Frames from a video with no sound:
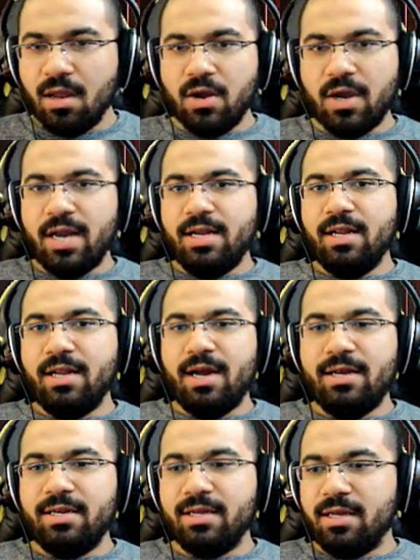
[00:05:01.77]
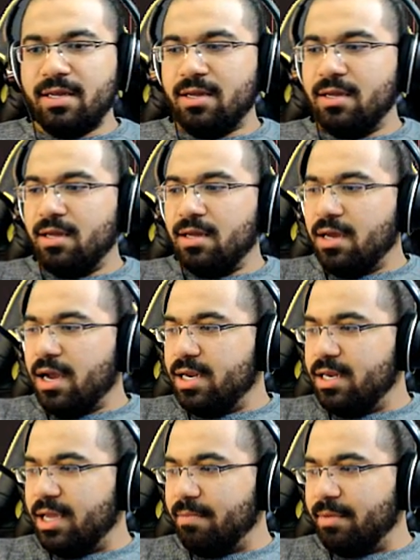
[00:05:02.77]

you can never get Leroy. I need to get my